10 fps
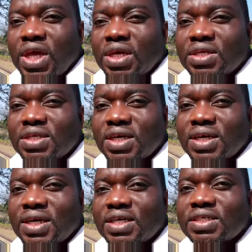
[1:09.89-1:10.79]
and
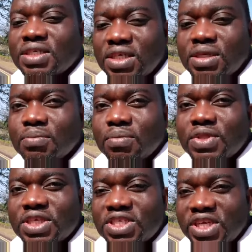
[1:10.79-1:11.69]
see
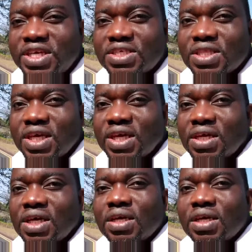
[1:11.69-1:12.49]
the saints there,